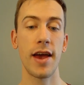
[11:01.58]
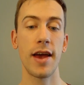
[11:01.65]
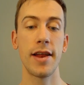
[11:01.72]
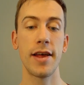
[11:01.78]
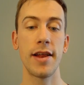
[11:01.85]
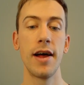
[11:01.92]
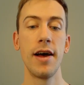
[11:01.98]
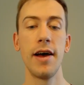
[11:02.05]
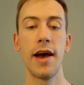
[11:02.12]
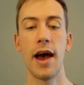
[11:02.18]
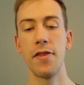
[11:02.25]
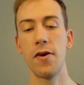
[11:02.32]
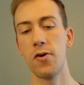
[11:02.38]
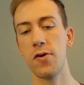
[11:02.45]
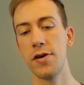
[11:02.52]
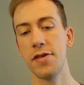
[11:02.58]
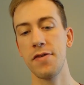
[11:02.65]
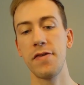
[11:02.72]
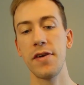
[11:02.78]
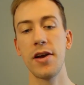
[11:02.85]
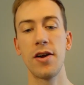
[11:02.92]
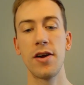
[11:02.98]
Cannon, and the Aura
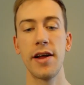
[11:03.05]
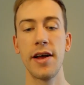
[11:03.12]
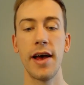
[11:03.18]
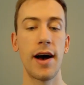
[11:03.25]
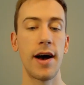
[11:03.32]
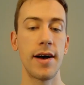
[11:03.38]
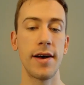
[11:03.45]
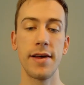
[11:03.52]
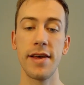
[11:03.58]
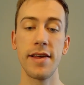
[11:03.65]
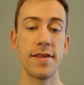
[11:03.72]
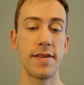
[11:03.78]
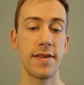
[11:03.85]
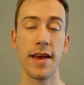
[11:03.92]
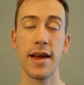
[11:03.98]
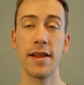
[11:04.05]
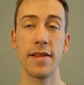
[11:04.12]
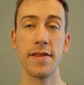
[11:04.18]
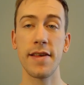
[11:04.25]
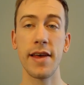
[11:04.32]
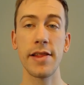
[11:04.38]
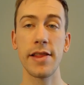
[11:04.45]
Sphere is an
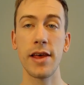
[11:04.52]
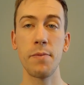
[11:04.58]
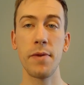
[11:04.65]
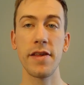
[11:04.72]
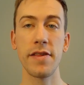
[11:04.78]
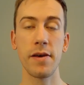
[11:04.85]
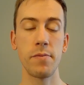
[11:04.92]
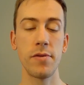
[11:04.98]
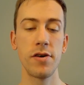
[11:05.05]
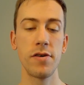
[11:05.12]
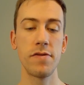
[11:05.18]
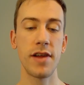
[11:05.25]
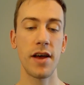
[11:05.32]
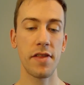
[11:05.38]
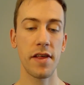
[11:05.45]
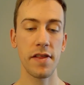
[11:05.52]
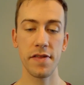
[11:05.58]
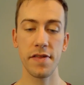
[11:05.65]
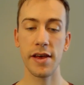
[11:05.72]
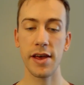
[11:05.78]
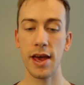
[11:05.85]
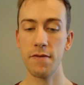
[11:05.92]
insanely amazing move now
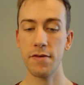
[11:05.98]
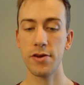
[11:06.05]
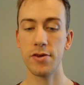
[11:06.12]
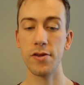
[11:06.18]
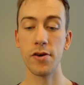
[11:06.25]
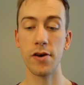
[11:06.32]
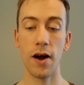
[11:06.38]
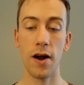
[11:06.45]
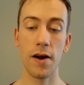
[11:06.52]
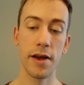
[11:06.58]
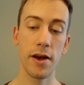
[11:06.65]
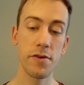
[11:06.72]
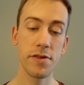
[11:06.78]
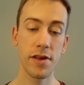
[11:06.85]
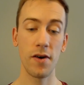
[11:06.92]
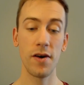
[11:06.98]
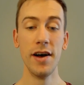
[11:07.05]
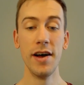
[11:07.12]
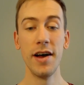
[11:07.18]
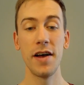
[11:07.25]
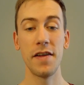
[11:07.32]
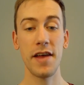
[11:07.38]
that they gave it to Lucario, so
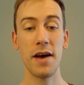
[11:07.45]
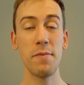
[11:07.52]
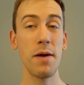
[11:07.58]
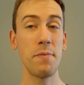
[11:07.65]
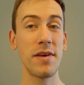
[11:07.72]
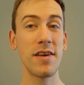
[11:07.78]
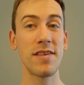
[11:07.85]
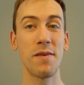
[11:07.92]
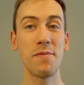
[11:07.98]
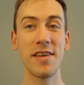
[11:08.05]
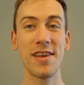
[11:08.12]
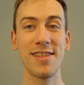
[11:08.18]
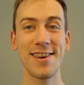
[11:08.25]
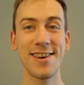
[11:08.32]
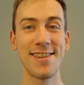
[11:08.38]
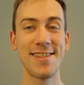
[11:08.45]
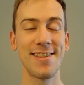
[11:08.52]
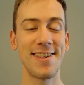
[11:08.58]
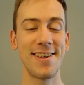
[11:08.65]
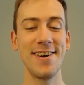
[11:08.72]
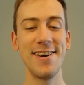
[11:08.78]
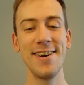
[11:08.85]
that might be something to
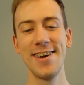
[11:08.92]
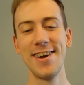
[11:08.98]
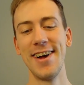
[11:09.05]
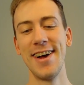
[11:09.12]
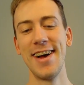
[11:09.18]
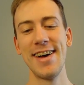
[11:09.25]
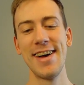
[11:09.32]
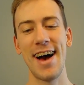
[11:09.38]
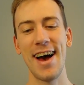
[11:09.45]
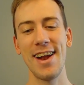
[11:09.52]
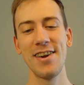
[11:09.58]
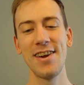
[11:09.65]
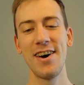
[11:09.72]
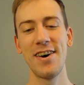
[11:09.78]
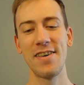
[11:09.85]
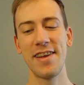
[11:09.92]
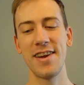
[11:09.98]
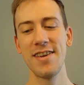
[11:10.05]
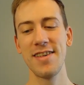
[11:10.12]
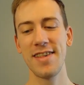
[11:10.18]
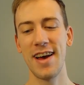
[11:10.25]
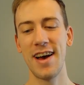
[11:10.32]
consider. I don't know,
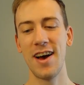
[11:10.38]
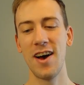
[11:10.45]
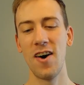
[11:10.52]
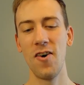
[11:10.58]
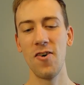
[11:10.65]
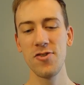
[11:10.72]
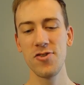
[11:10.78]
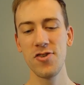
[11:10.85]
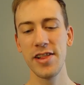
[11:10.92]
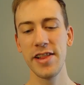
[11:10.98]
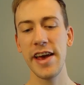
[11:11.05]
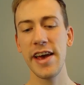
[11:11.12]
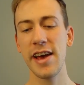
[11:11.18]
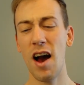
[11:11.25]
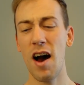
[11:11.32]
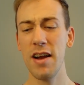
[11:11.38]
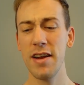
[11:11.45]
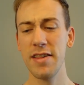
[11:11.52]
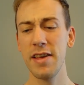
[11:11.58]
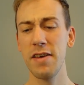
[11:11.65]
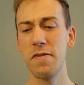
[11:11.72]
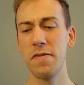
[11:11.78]
there's Ultra League
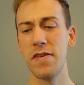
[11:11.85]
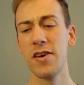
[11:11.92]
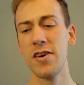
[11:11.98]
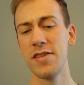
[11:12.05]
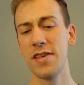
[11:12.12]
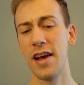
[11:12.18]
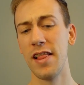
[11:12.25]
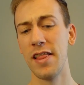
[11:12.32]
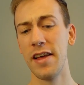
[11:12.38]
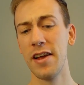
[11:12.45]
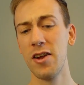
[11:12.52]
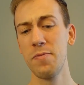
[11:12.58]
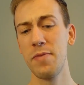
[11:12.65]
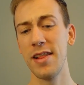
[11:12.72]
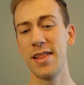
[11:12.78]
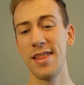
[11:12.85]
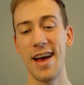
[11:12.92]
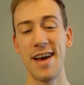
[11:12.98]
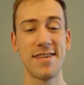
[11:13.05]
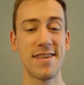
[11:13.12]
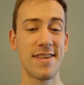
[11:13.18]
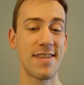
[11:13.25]
honestly feels a little bit
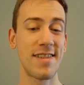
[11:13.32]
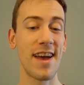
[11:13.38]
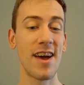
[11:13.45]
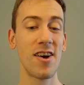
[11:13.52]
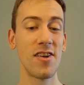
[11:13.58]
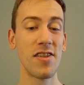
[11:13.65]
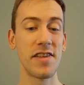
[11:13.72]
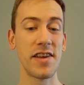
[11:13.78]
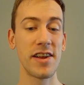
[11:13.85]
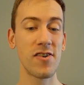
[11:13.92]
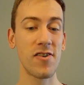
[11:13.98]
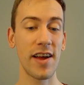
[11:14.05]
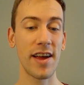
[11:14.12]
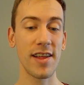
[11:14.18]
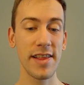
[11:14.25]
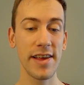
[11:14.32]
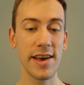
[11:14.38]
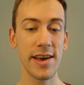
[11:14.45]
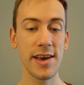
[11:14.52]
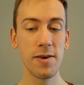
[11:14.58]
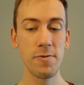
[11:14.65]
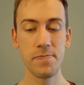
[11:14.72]
less stale than Great
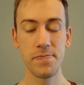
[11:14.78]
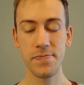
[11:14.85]
League.